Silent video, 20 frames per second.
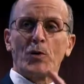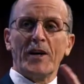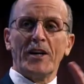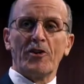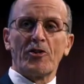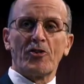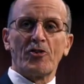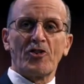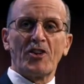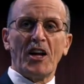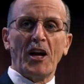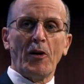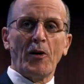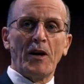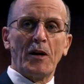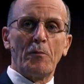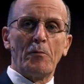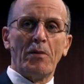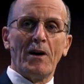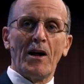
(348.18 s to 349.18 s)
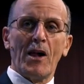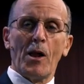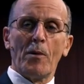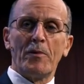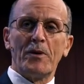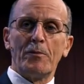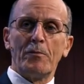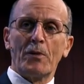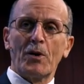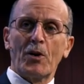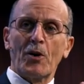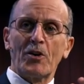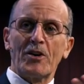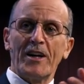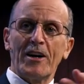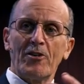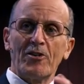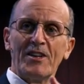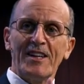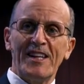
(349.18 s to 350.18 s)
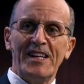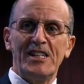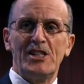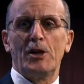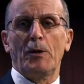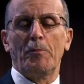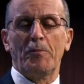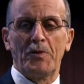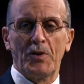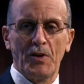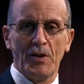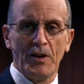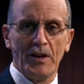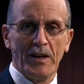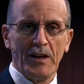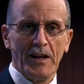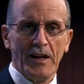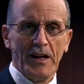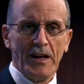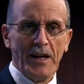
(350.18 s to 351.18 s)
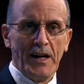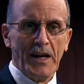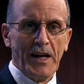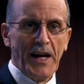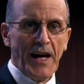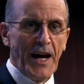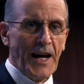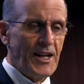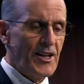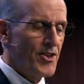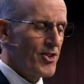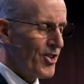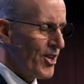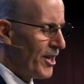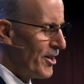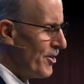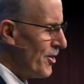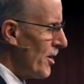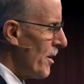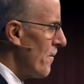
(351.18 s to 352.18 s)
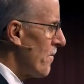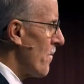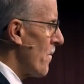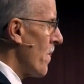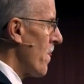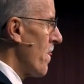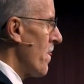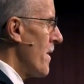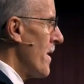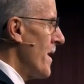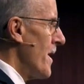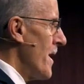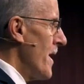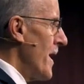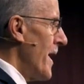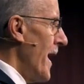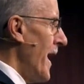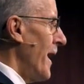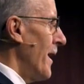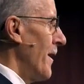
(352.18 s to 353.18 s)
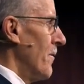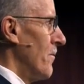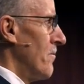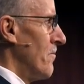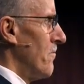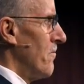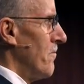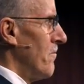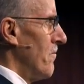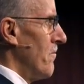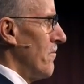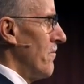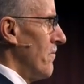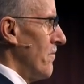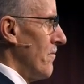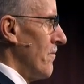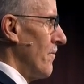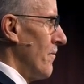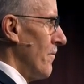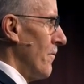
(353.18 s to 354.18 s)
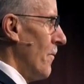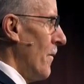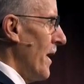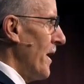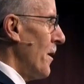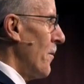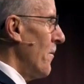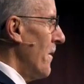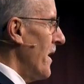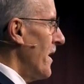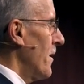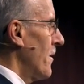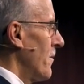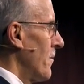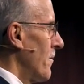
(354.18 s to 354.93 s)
traders carrying balm and myrrh down to Egypt. And he said, uh, Hey, why not, make,